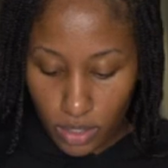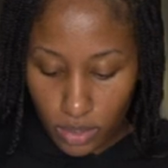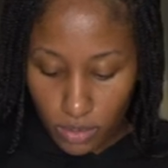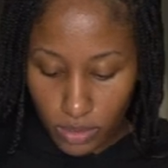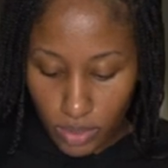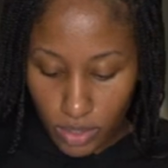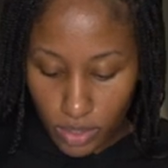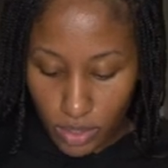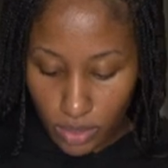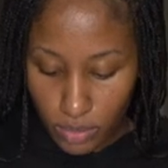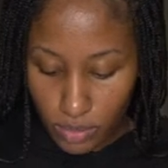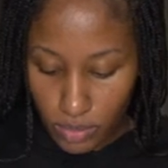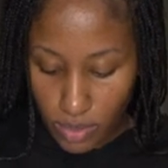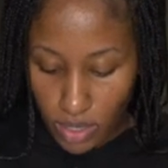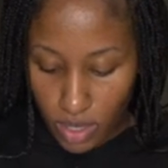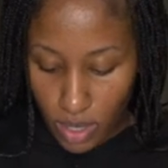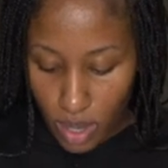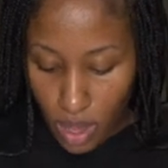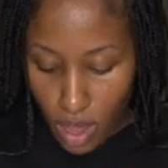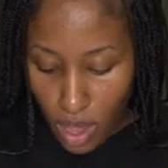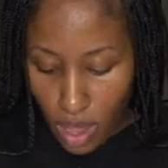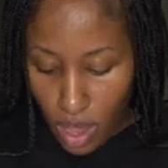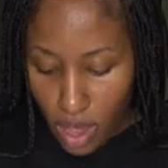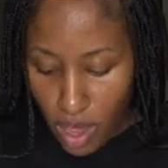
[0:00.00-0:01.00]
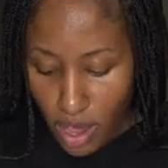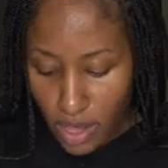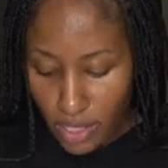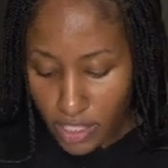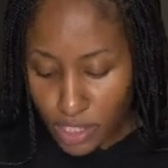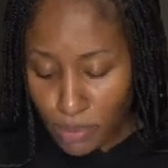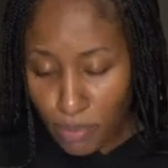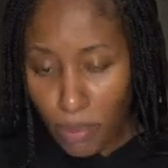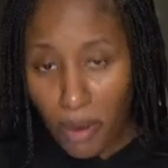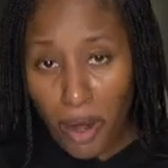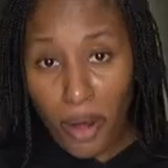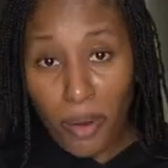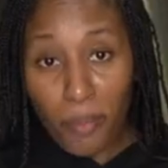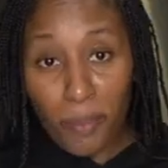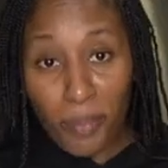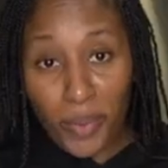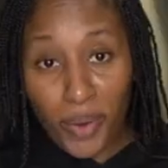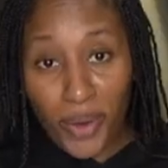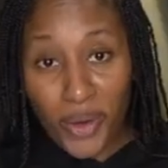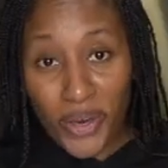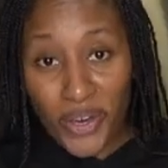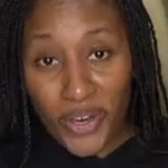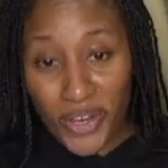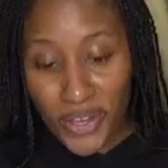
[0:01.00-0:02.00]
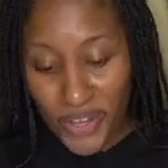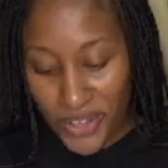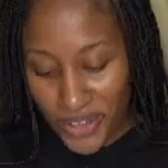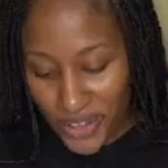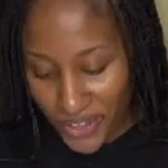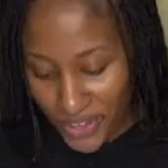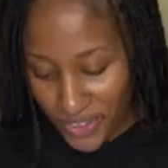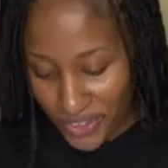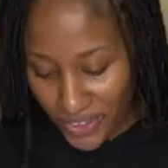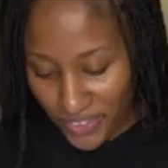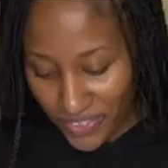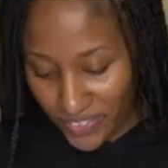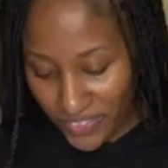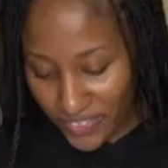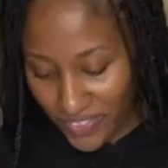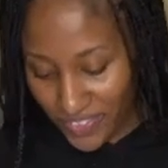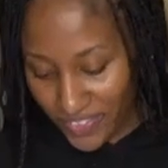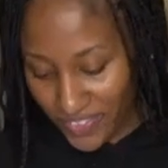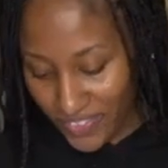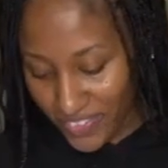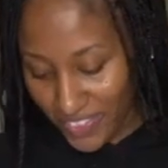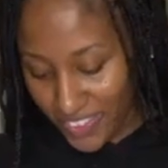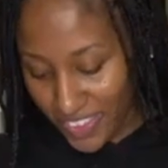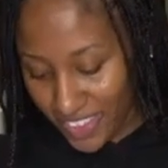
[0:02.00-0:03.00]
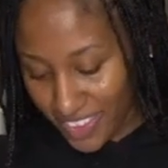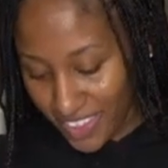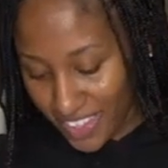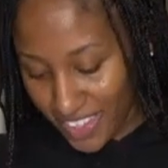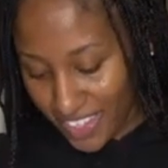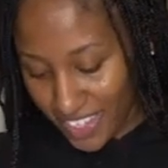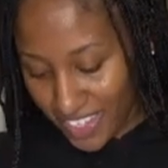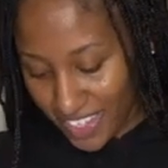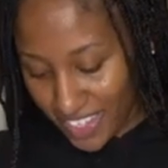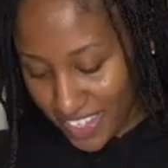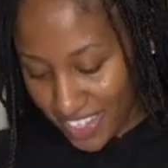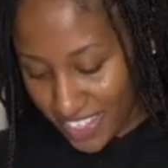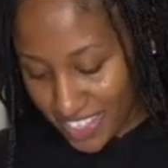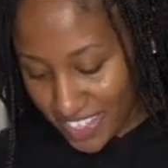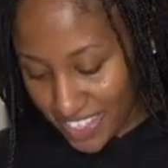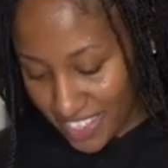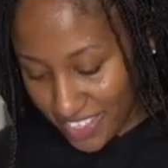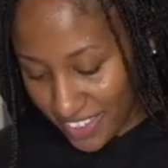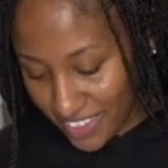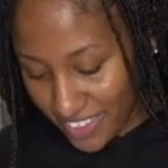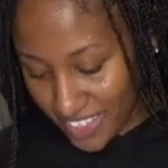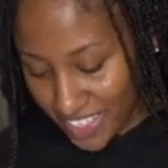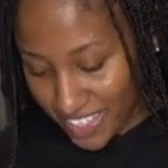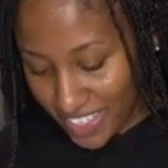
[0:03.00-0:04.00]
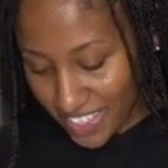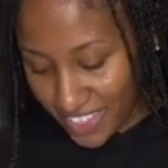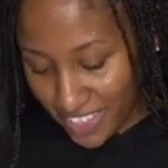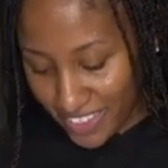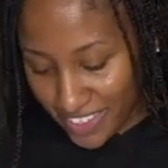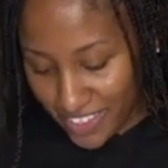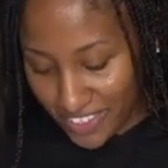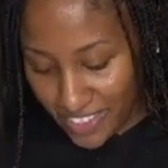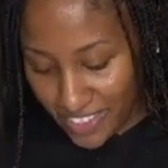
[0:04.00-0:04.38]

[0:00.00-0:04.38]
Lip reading: Do it, do it. Oh, it's purple. That's so cute.